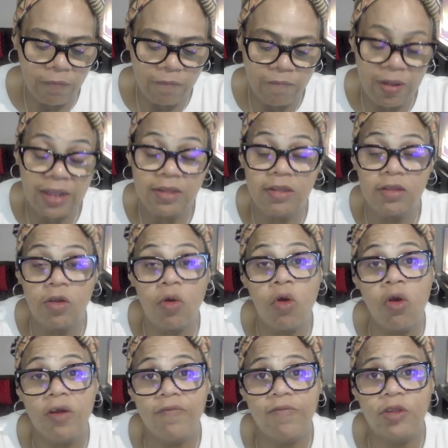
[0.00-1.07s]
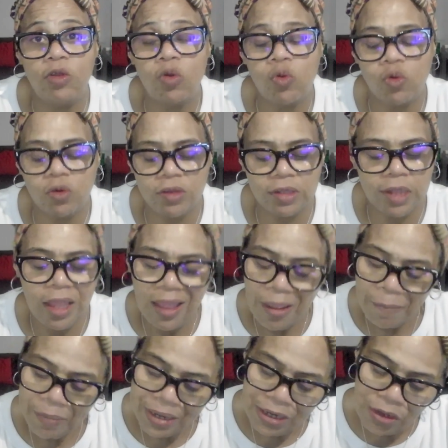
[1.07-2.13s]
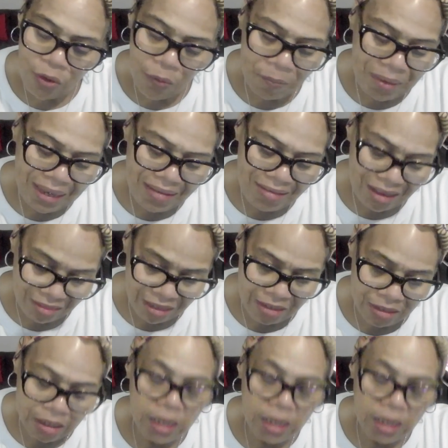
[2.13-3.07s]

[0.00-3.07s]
fighting so hard for yours. But it don't mean nothing